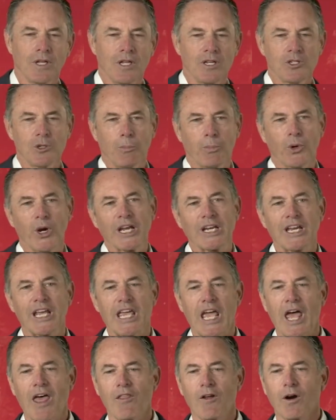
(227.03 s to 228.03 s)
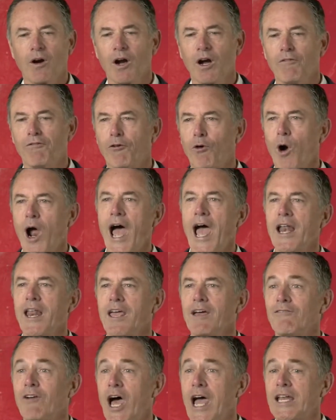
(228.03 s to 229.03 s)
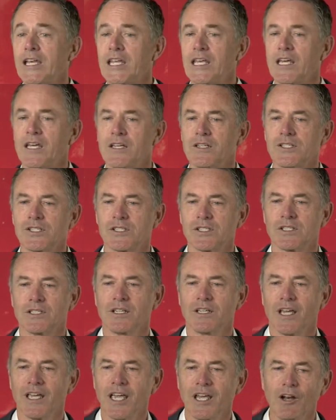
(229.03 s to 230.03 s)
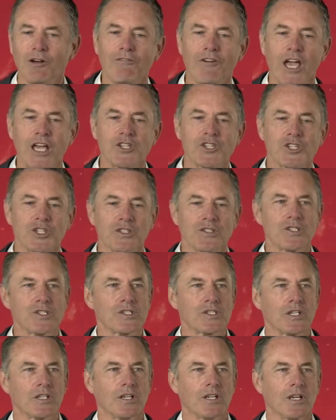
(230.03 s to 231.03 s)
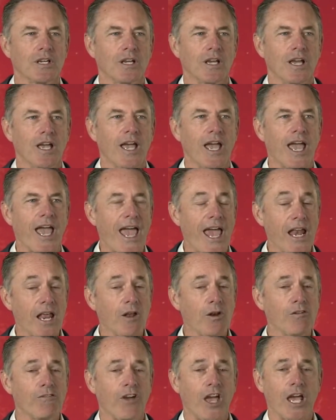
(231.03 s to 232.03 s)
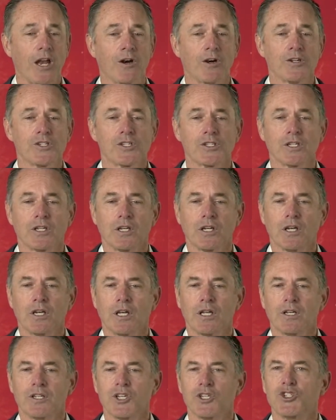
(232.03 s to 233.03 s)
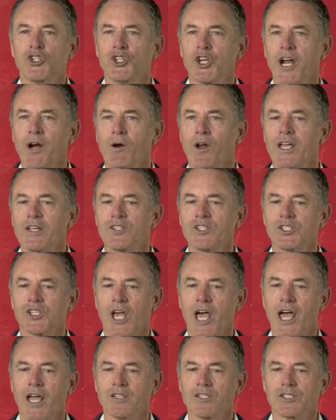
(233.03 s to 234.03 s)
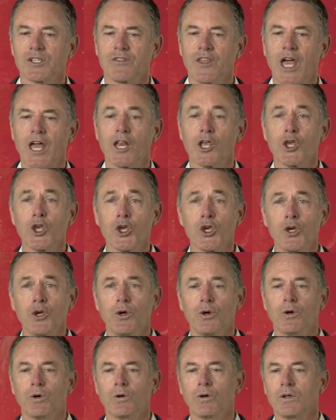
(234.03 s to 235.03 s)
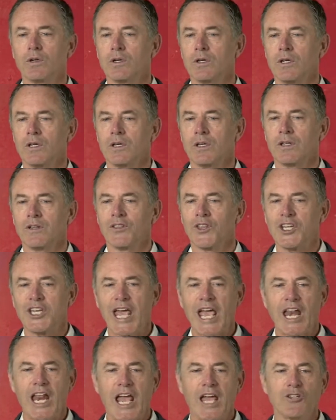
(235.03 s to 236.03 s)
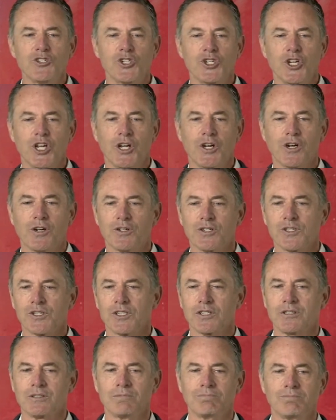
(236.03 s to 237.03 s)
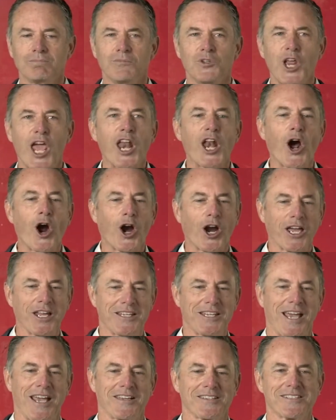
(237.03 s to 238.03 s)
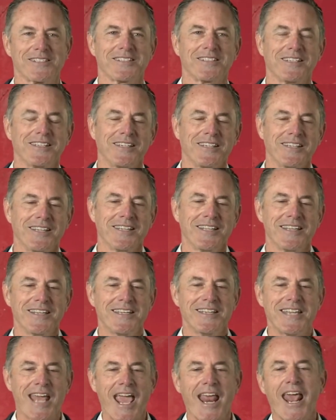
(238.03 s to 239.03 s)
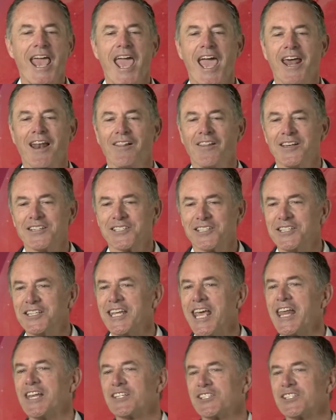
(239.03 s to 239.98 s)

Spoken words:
to bring together a variety of ideas, innovations, and innovators to share insights that you, the data engineers, data architects, data analysts, and data